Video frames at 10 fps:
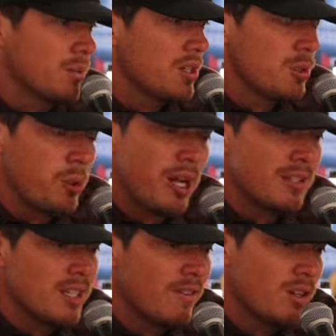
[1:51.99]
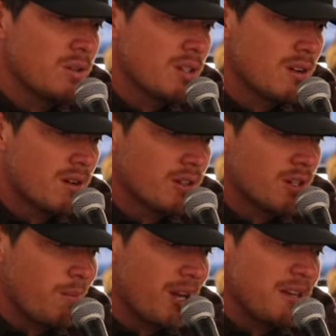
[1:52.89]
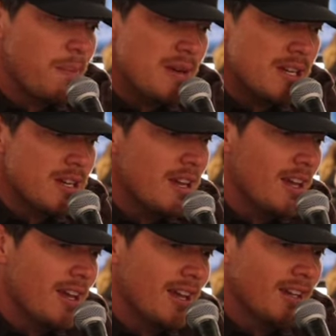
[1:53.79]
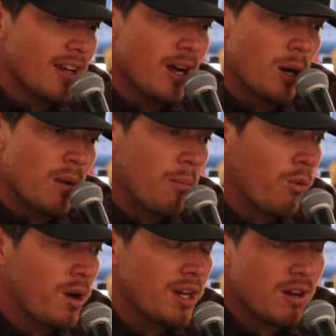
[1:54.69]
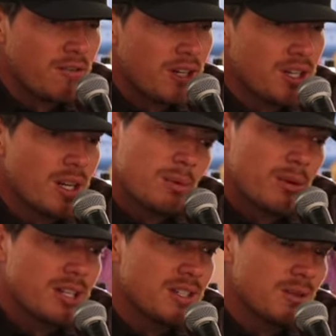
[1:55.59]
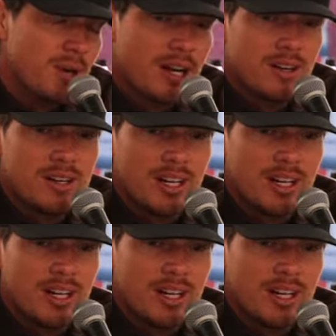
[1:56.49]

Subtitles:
We just put out 7 new songs on my EP and am working on finishing up the rest of the record.